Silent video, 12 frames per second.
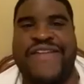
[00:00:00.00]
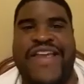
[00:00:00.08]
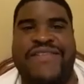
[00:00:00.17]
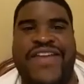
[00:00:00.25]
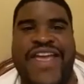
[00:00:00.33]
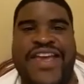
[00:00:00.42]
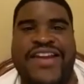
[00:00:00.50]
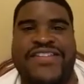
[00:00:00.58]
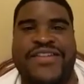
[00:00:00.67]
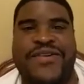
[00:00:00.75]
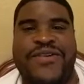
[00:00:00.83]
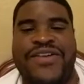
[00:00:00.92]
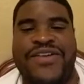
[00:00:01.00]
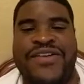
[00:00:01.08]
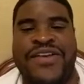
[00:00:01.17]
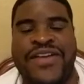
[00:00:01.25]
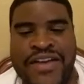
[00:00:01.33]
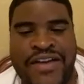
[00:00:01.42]
they've had in so
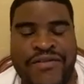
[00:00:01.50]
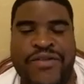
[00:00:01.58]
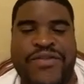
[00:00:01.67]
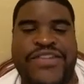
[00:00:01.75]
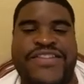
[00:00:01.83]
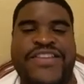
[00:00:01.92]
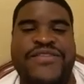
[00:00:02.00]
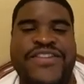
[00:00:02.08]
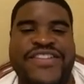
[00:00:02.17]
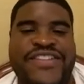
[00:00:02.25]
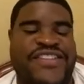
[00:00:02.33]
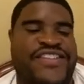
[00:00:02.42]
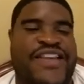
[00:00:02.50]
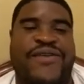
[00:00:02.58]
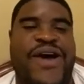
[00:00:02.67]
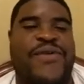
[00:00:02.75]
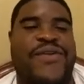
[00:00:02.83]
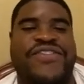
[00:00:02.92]
long for receivers. It's just like,
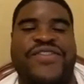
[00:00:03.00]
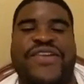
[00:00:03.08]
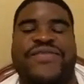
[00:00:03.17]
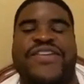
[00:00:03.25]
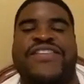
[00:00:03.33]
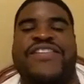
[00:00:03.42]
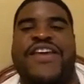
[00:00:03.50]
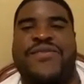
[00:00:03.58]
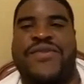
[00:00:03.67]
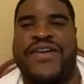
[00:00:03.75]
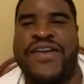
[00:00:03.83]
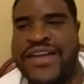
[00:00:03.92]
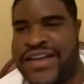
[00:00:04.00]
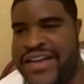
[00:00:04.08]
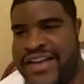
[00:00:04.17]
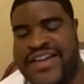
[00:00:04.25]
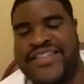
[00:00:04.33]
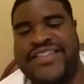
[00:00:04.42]
why wouldn't you even take one?
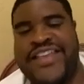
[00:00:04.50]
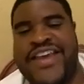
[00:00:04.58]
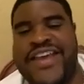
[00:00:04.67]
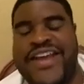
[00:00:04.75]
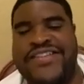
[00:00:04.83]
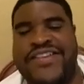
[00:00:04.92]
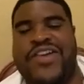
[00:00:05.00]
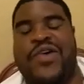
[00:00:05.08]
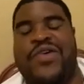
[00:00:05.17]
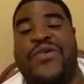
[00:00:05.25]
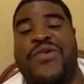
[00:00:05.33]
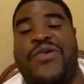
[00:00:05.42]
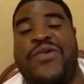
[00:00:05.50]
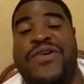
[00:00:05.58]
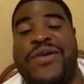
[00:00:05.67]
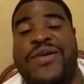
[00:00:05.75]
And instead, they took a quarterback.